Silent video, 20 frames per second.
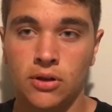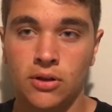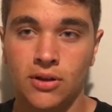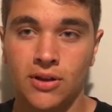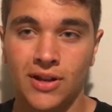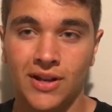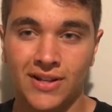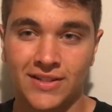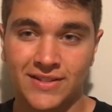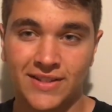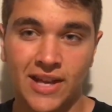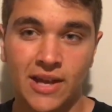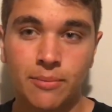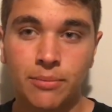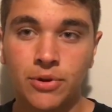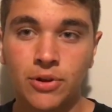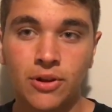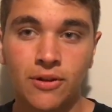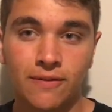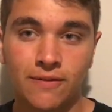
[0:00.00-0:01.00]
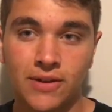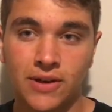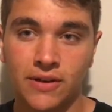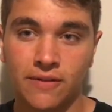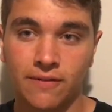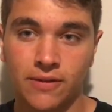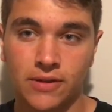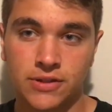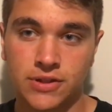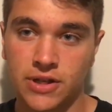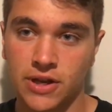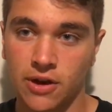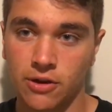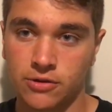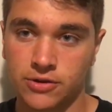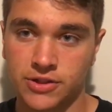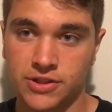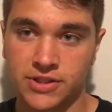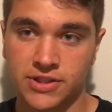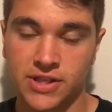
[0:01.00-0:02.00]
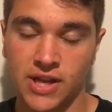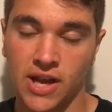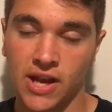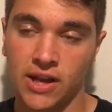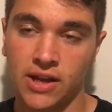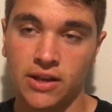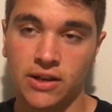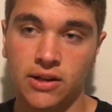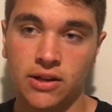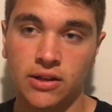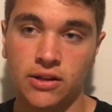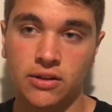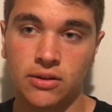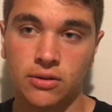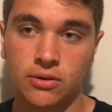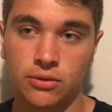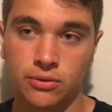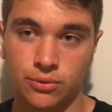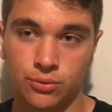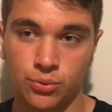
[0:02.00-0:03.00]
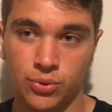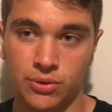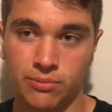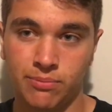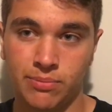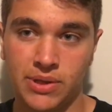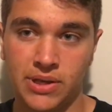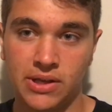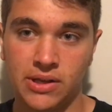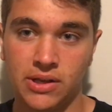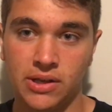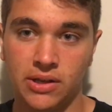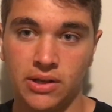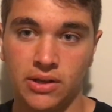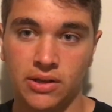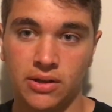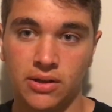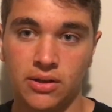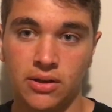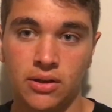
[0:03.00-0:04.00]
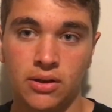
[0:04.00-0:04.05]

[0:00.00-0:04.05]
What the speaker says: An example of indifference in our society would be